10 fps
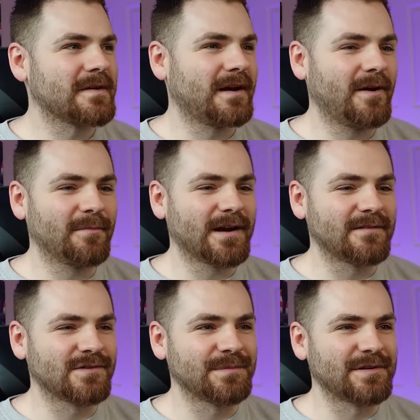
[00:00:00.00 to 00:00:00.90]
I know I'm
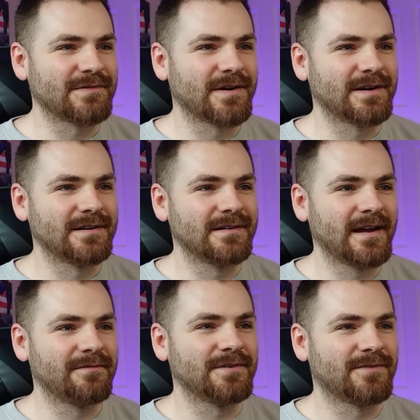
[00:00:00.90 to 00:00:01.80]
going to have so much fun
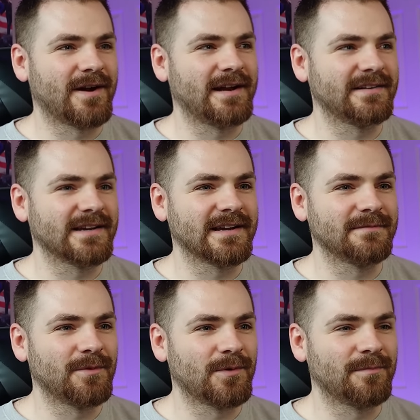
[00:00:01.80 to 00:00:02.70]
every Friday
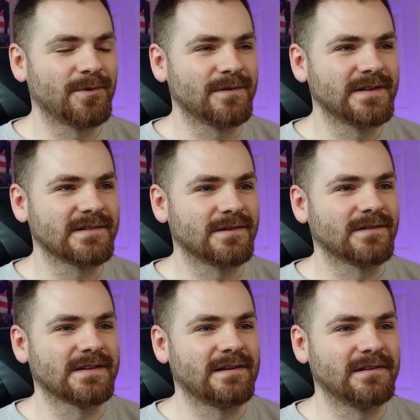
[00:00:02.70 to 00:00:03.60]
checking more and more of these
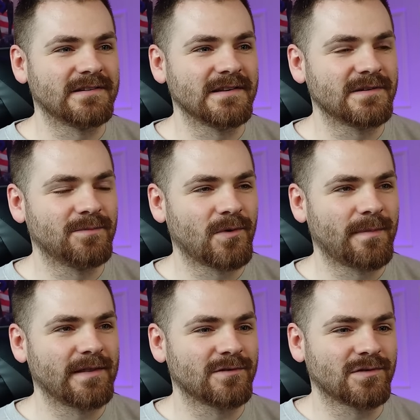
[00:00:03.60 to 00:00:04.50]
songs out and listening to
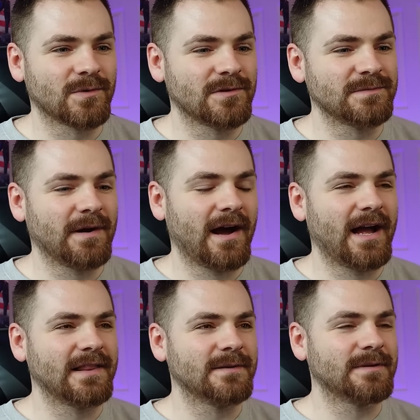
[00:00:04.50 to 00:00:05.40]
more about the stories
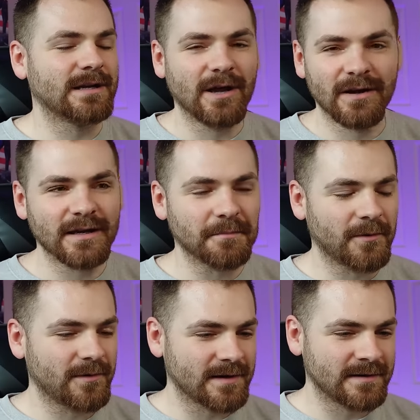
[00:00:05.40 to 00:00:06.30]
behind them and learning
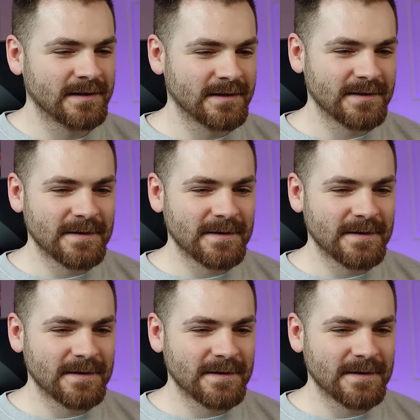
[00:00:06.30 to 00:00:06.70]
more. And